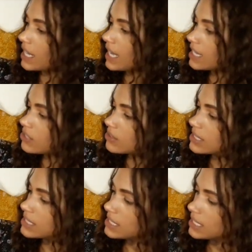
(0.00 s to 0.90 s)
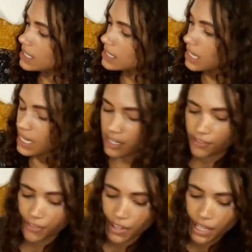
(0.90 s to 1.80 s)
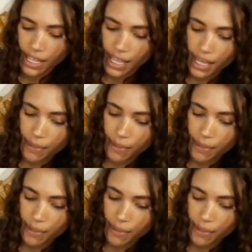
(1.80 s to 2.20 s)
And you can see it's kind of a